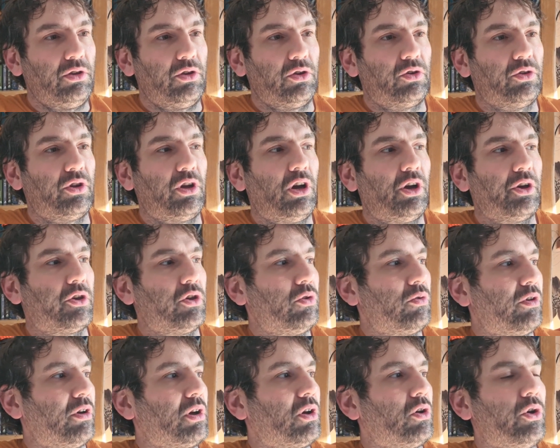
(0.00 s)
You could
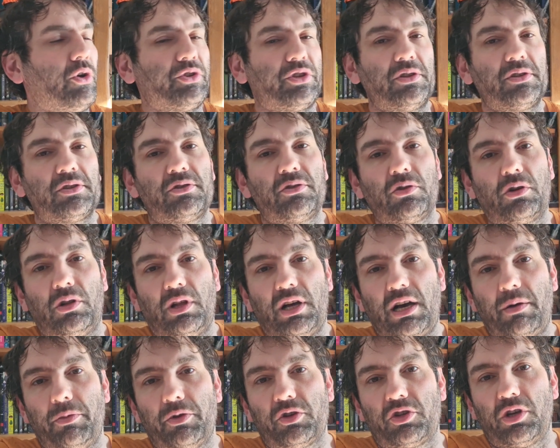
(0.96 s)
argue that it goes into
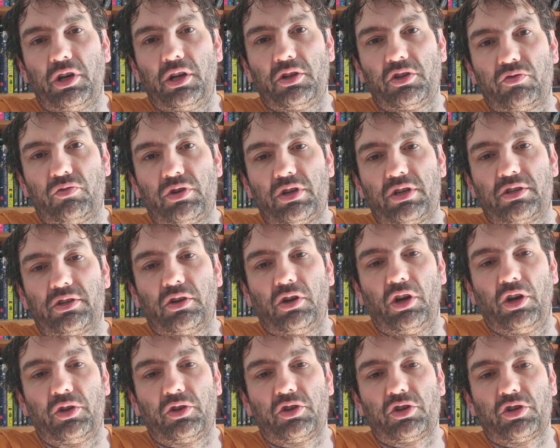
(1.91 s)
climate change
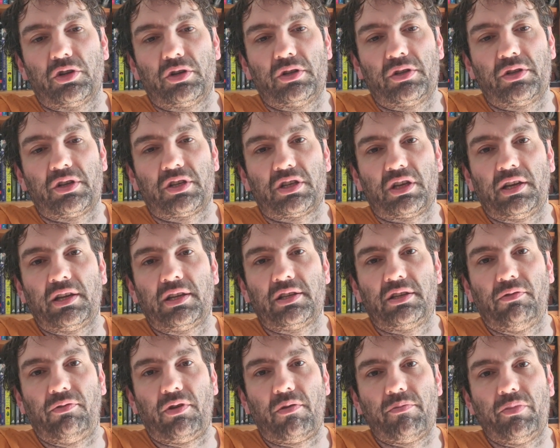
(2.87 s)
research and the
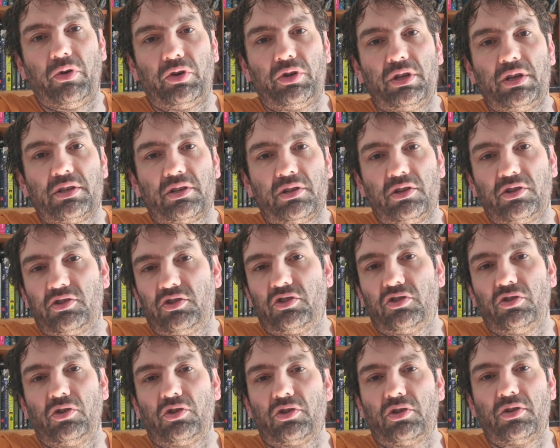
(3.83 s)
scientific bodies and
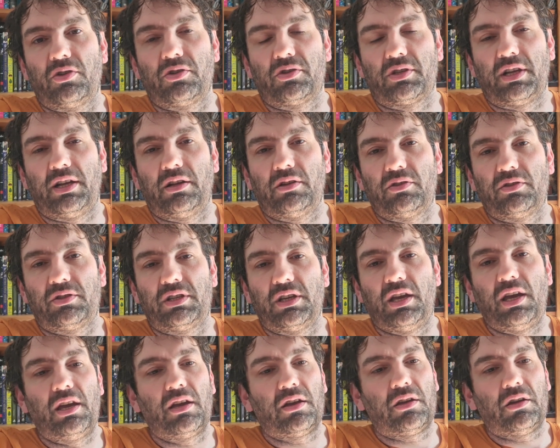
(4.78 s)
institutions that
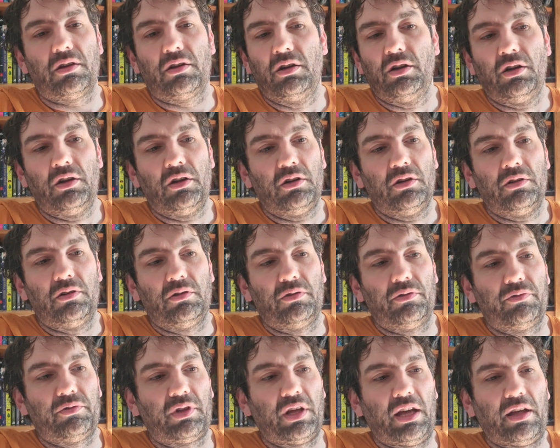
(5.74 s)
take
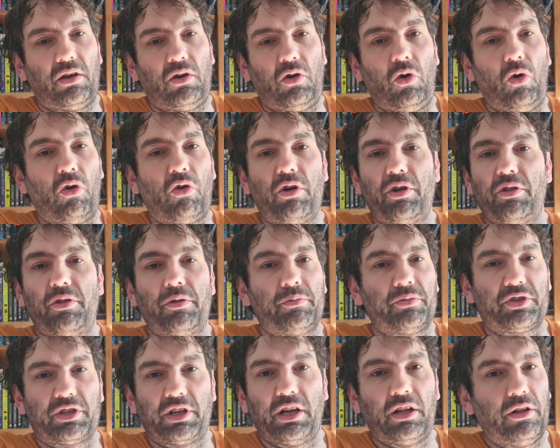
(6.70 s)
that whoring
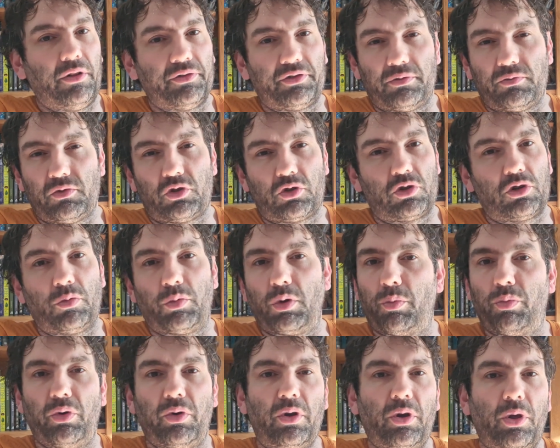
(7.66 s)
themselves, I'm just going to
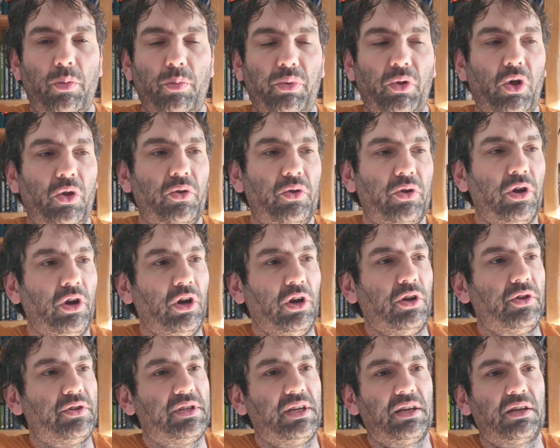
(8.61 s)
be really blunt,
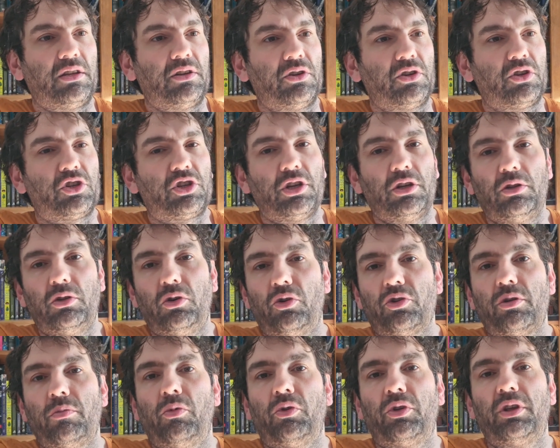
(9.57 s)
taking a
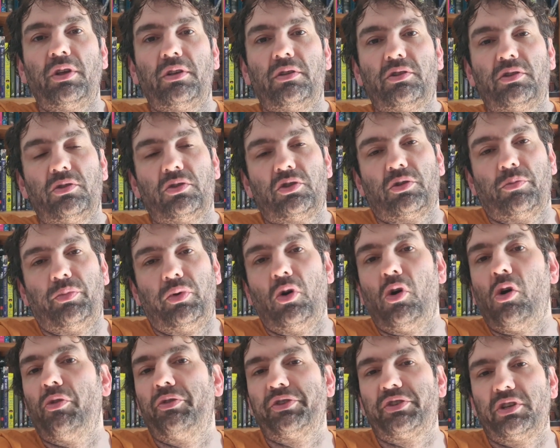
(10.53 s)
shitload of money to
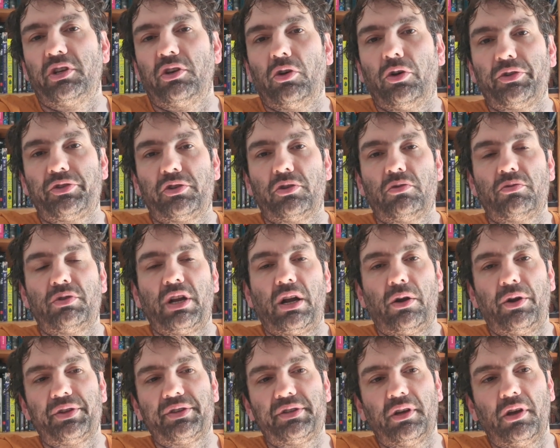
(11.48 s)
support the CO2
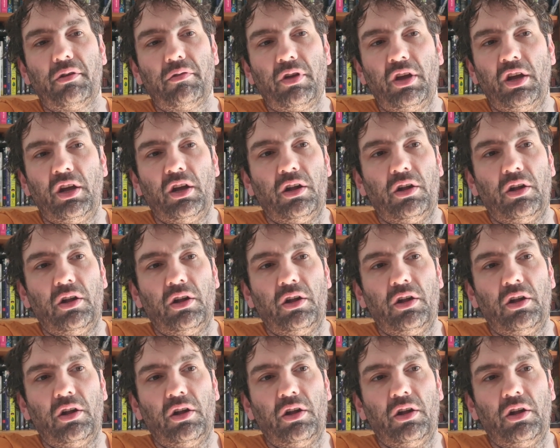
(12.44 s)
narrative.